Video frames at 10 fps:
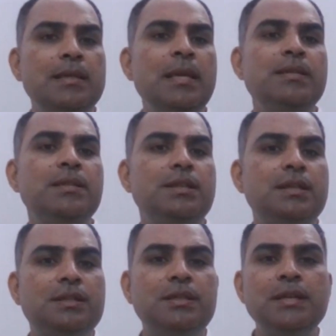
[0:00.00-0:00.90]
each
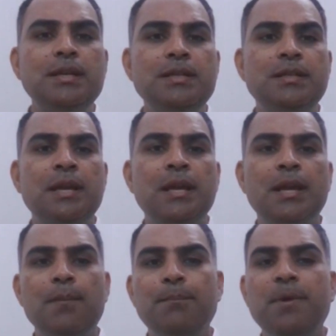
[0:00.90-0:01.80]
disease
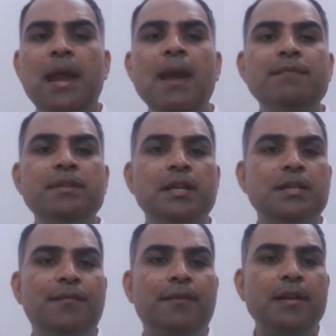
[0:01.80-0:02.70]
behaves in a
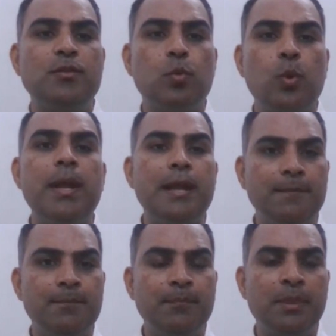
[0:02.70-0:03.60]
different way.